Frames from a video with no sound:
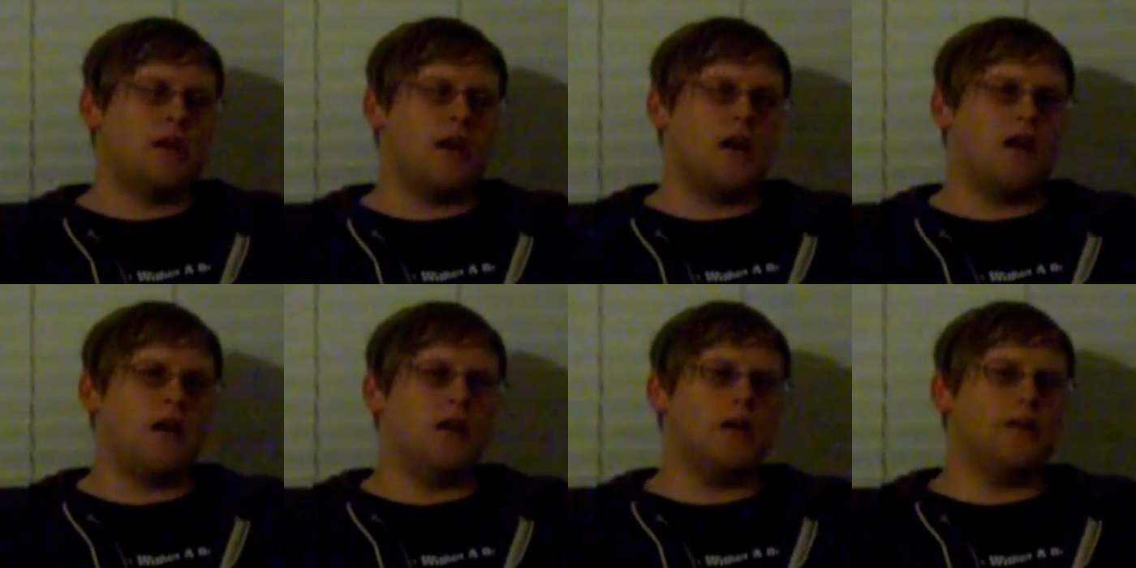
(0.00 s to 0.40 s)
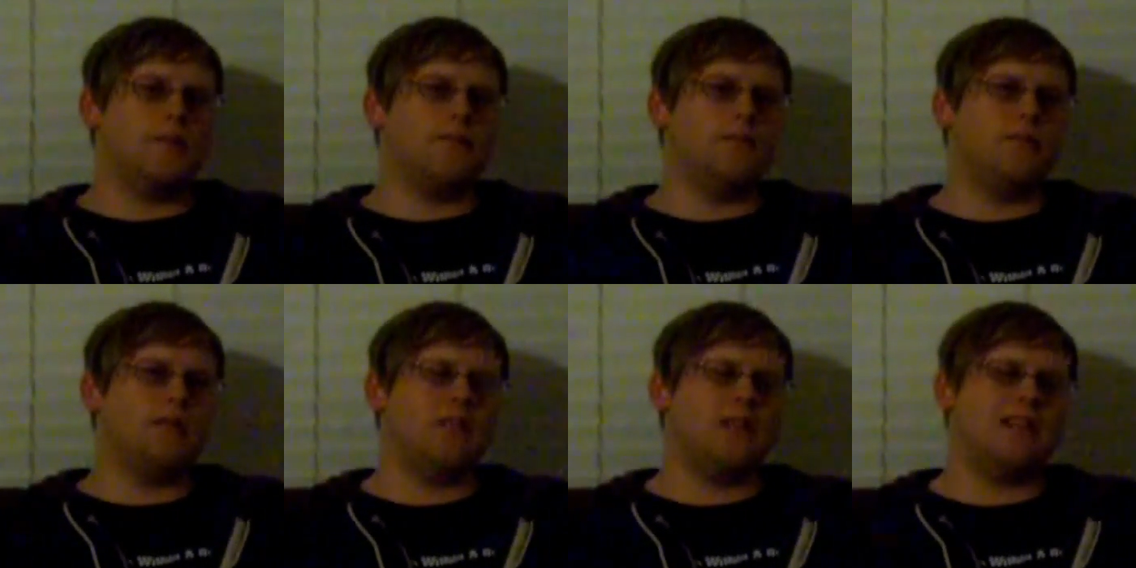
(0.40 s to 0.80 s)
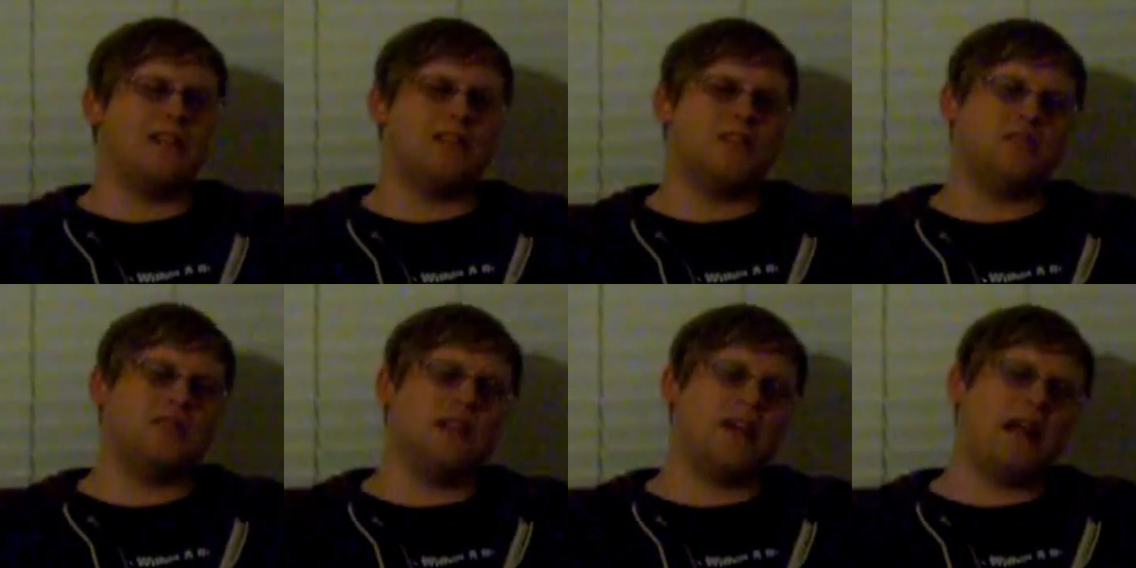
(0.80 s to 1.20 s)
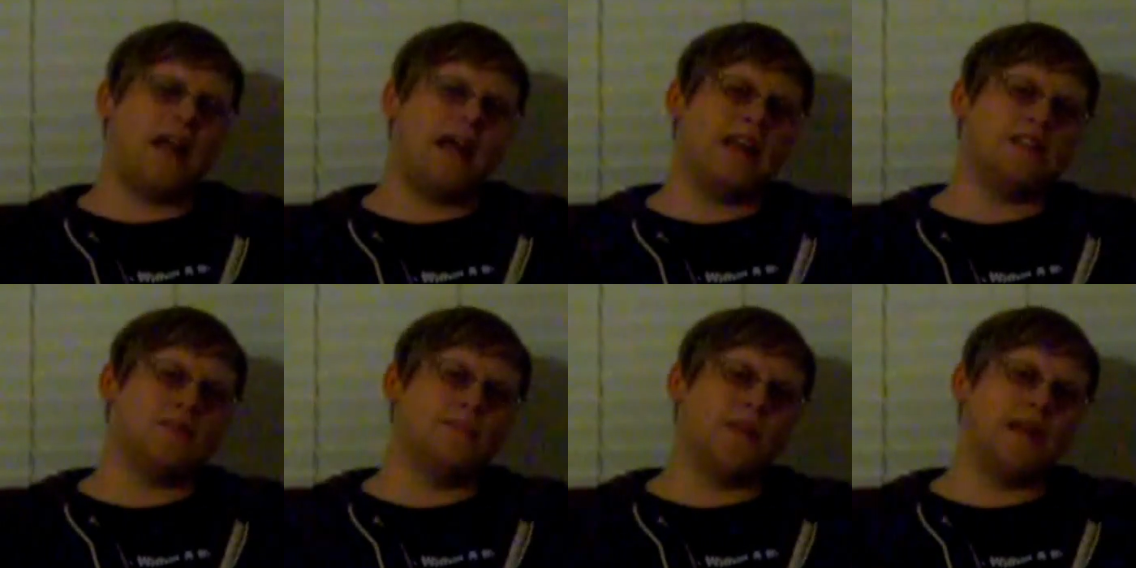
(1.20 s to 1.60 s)
that there's not
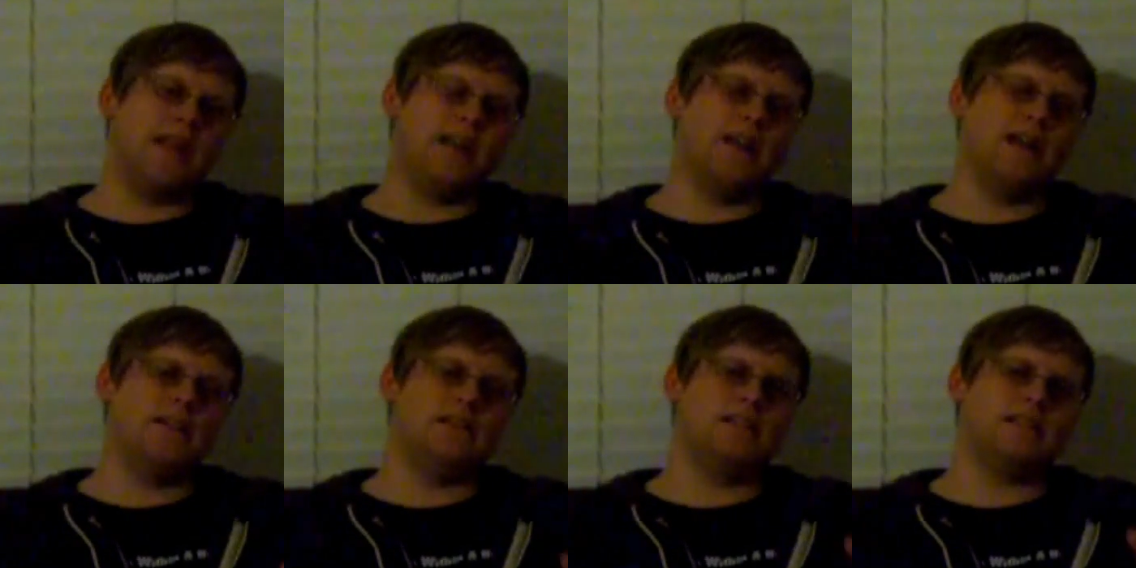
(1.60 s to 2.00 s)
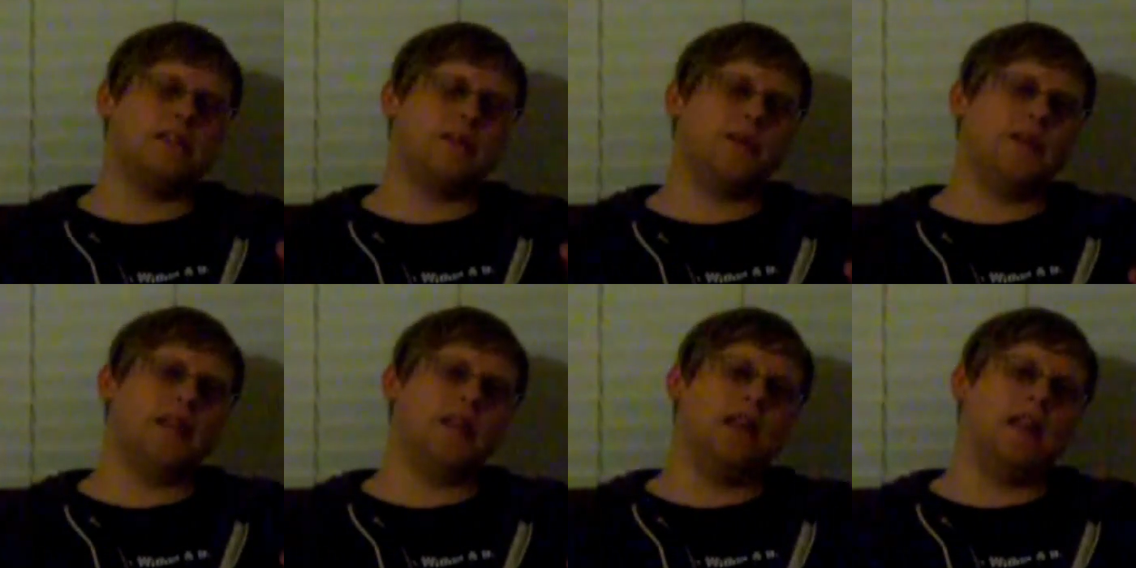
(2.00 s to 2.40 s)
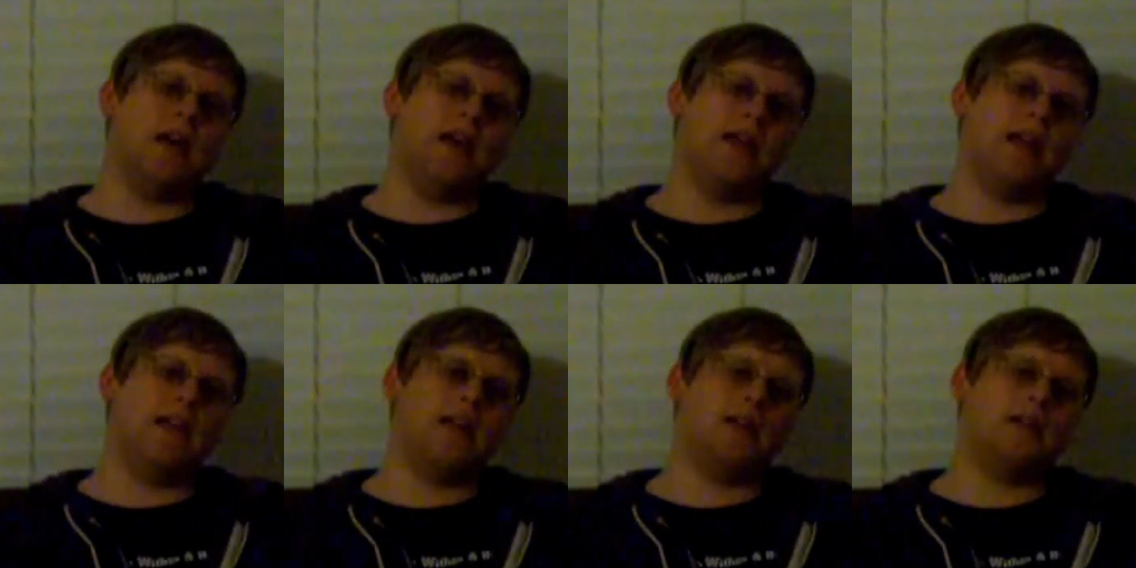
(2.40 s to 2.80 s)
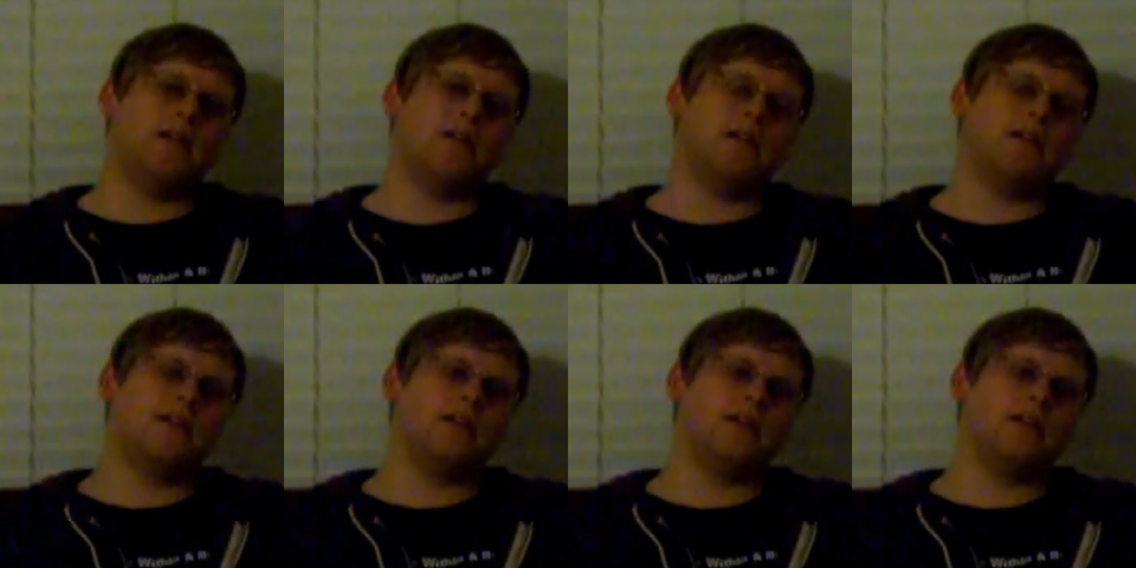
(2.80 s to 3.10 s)
as many guns as I would like.